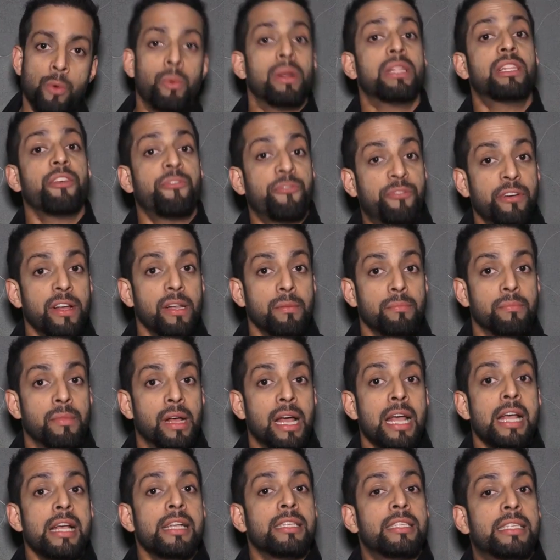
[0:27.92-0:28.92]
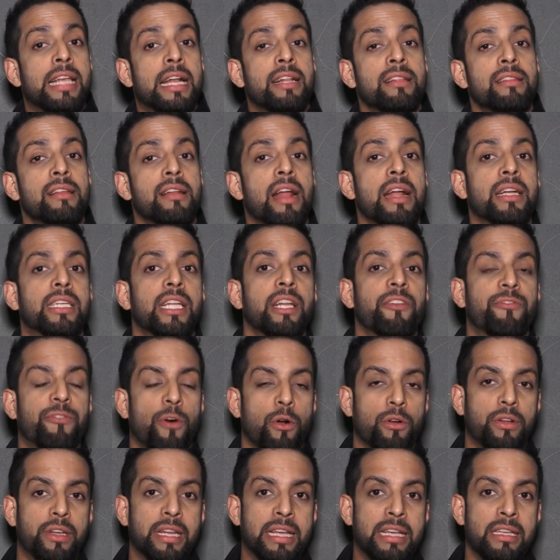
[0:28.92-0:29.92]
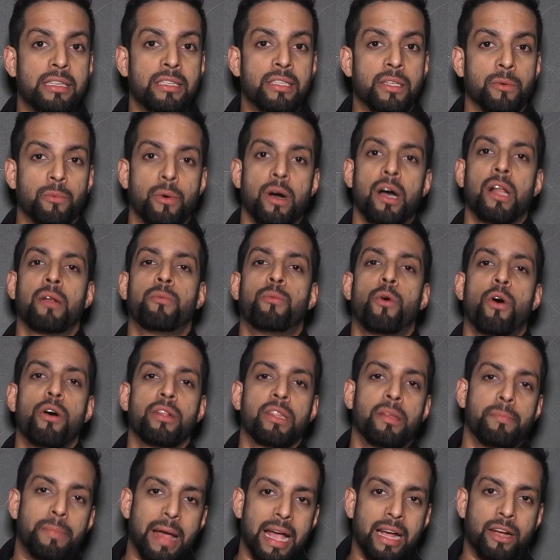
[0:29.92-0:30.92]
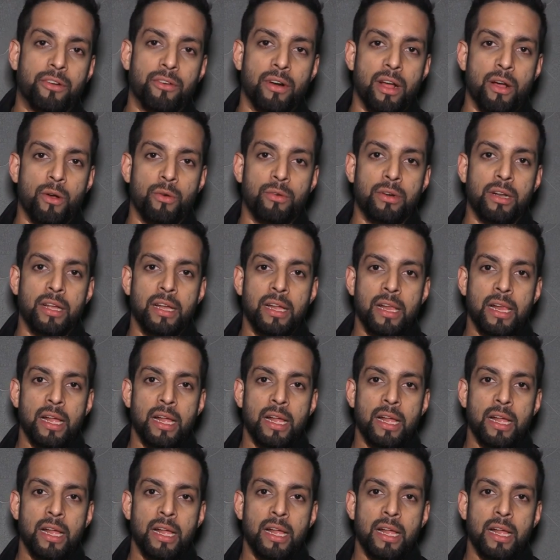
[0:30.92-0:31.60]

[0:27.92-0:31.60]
Well, the film, set in the 1940s, the World War in the background,